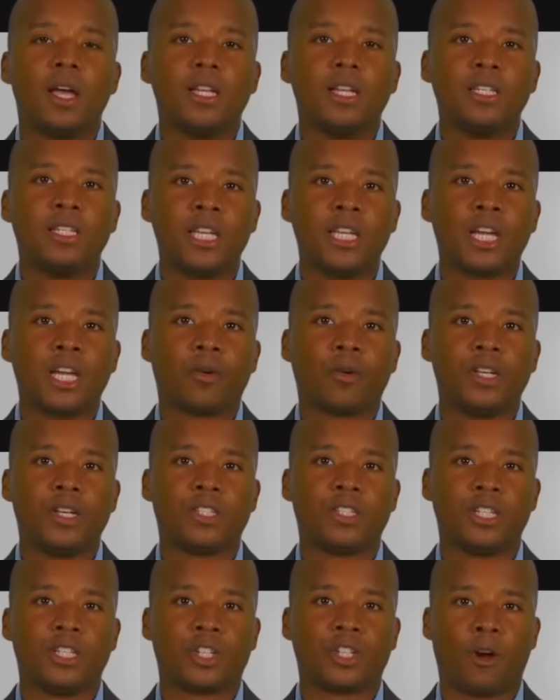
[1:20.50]

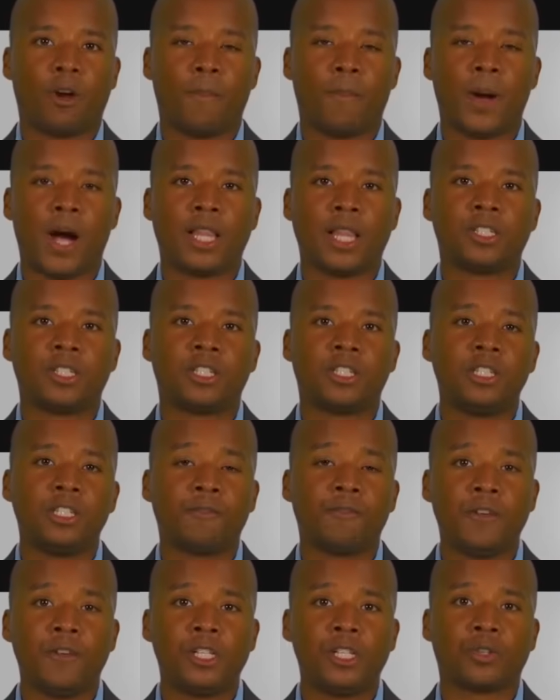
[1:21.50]
Decreasing term policies
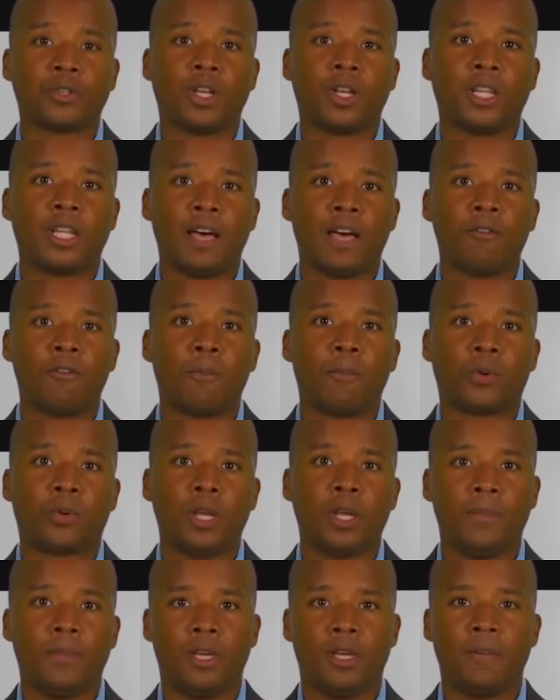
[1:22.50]
feature a level
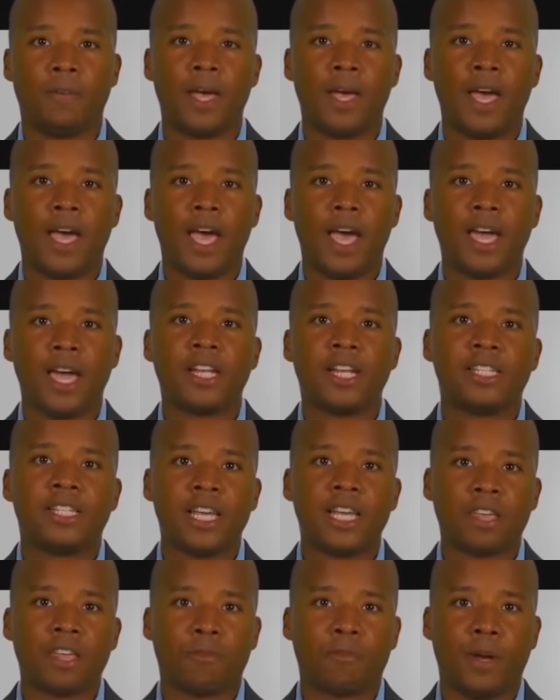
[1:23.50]
premium and a
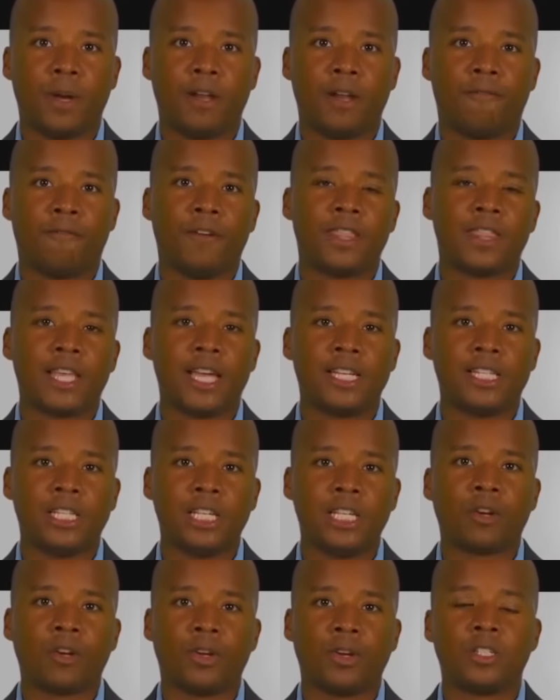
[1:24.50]
death benefit that
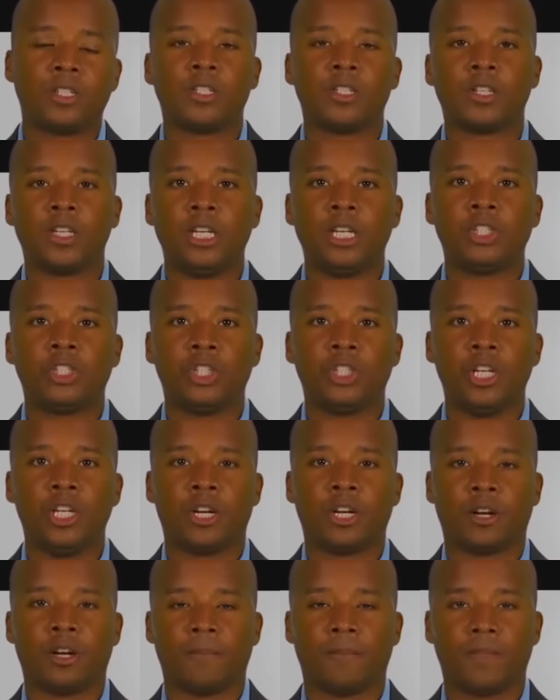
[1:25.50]
decreases each year.